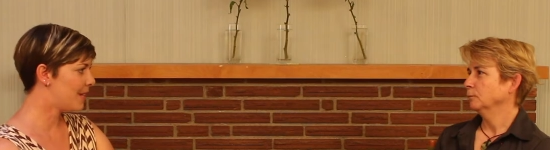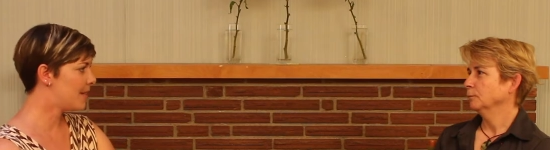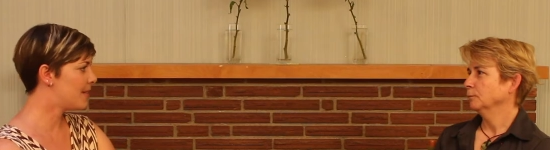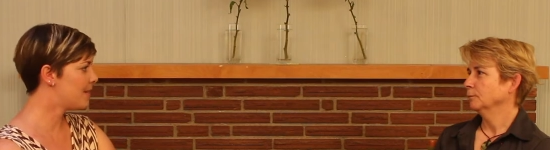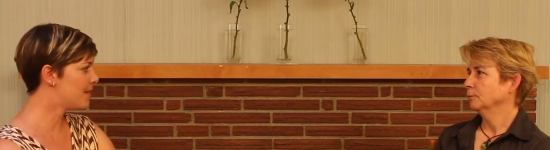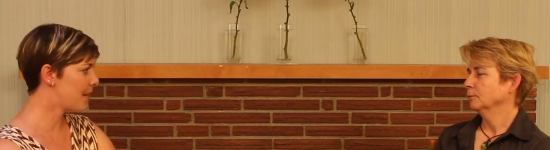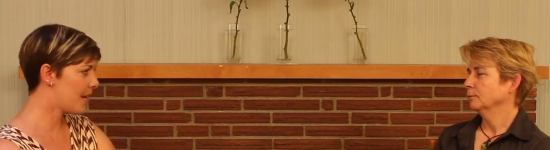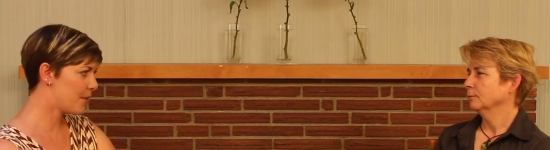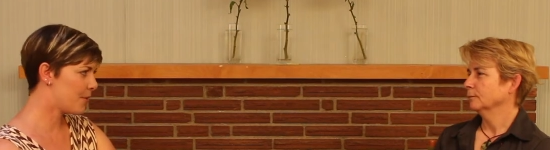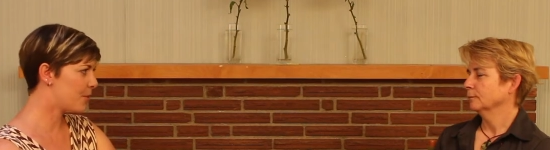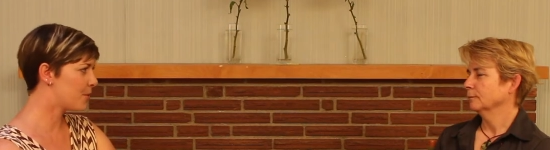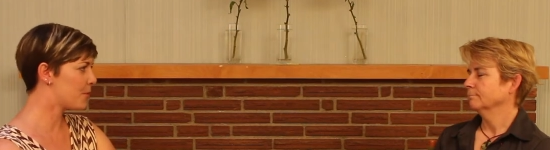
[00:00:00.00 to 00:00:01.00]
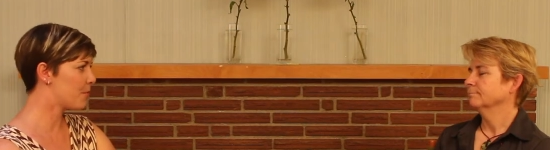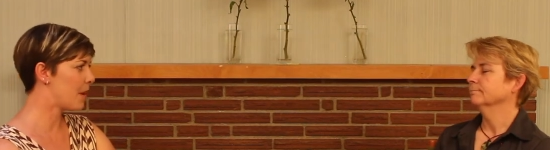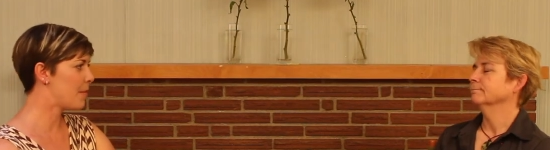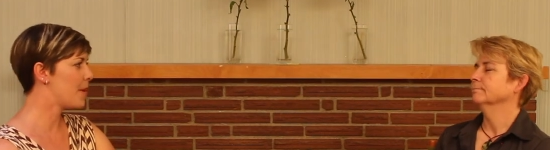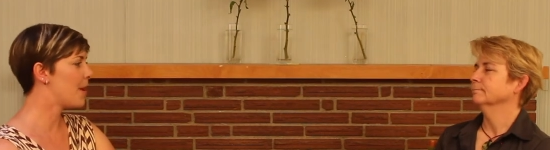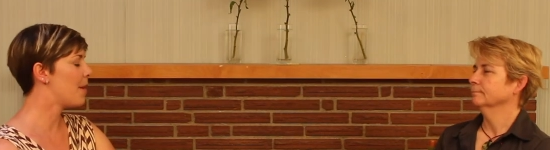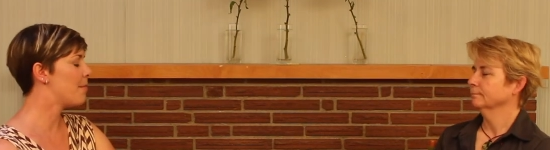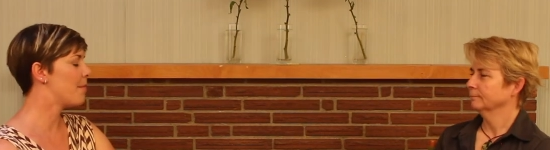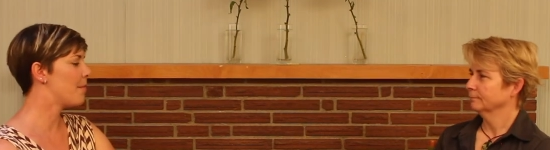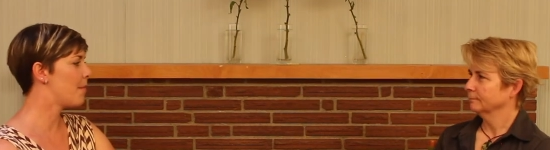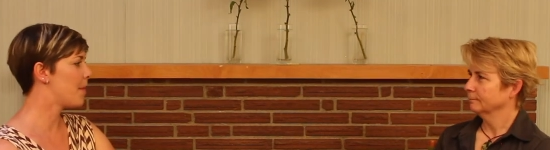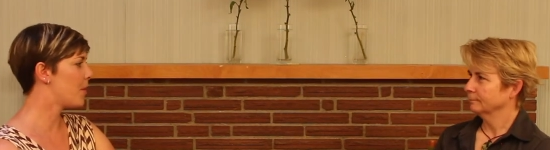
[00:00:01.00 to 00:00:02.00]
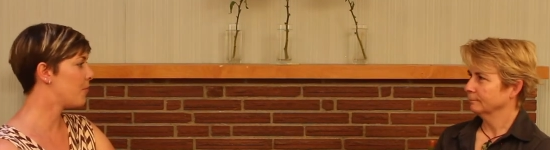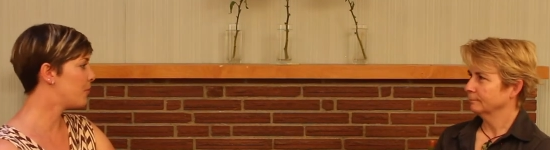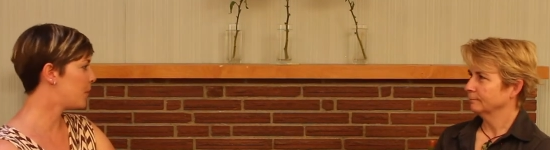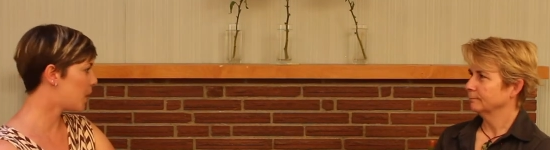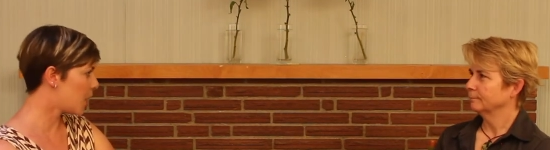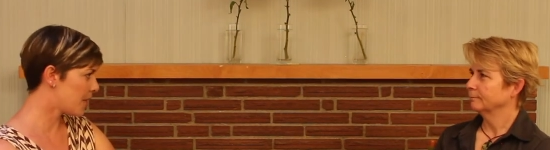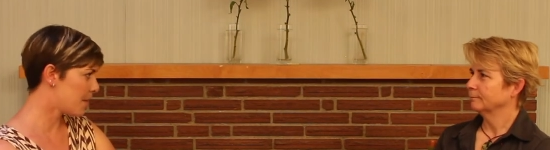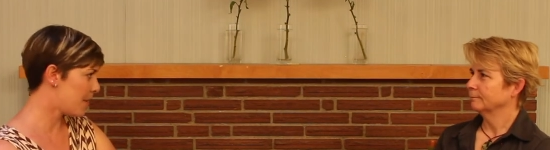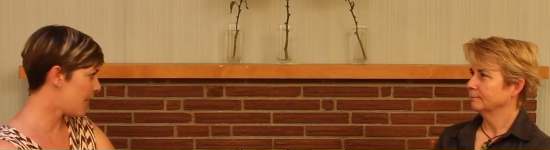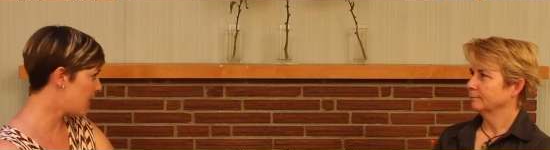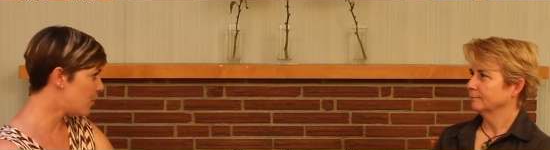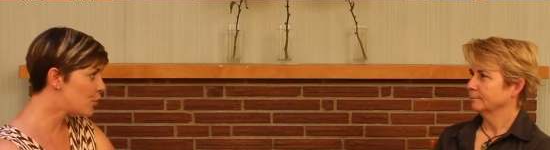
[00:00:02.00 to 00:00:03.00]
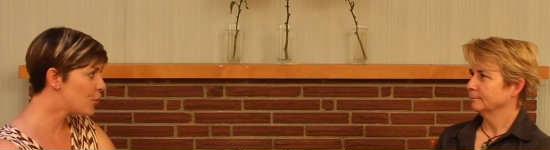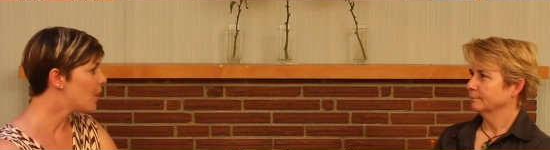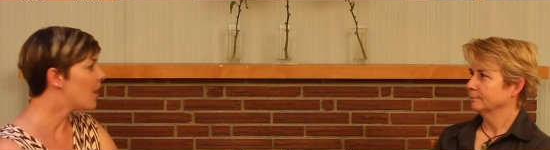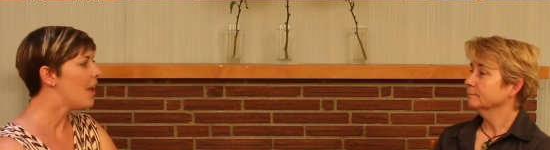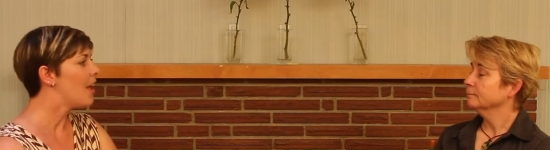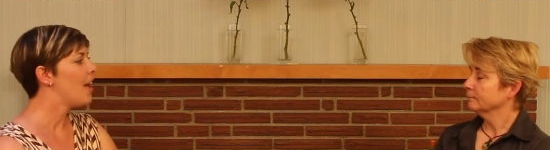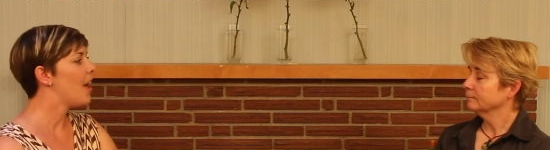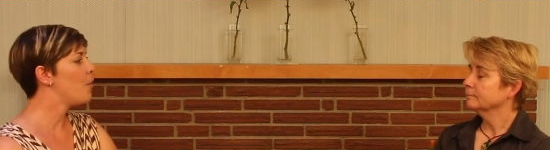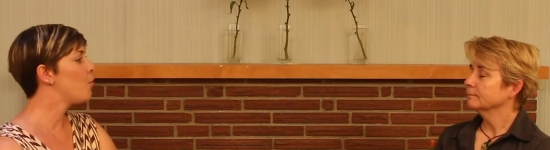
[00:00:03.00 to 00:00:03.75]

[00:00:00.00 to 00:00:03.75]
Speaker 1: in sandals or maybe mm -hmm. up barefoot on the beach. Mm -hmm.